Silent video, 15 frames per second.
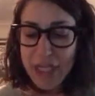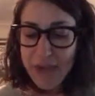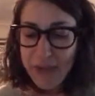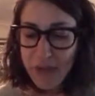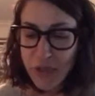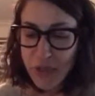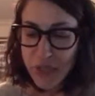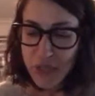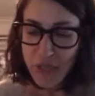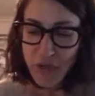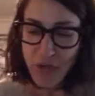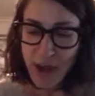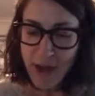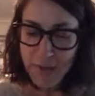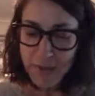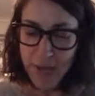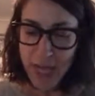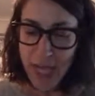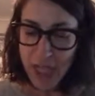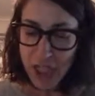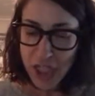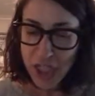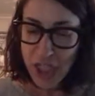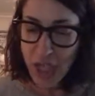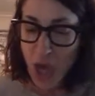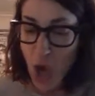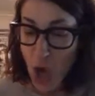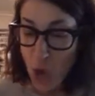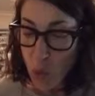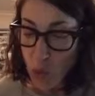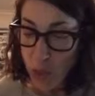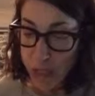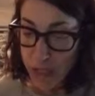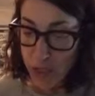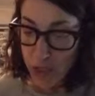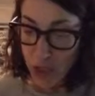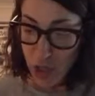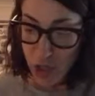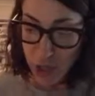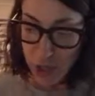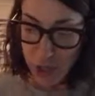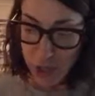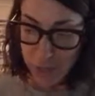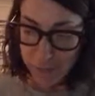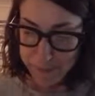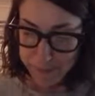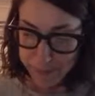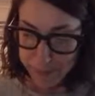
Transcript: of uses and gratification, research,